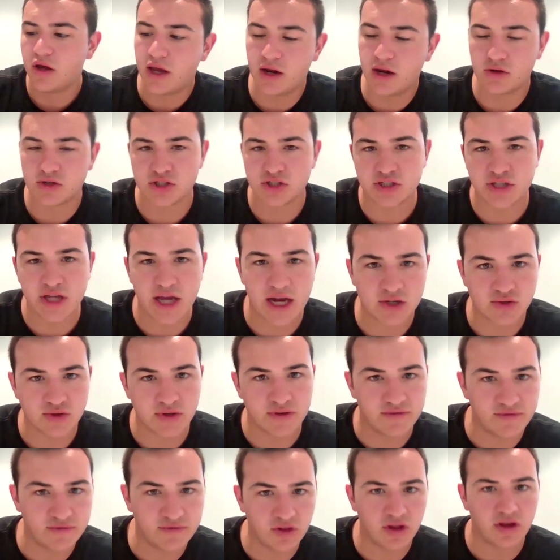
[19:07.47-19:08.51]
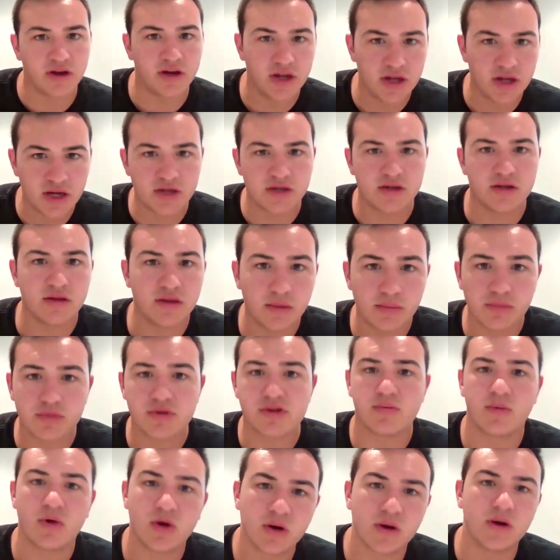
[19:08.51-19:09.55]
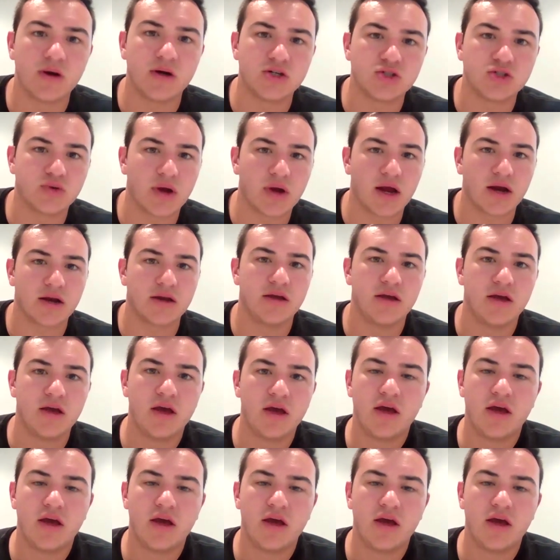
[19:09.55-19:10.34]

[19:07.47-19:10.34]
it'll just naturally flood it into the smart contract.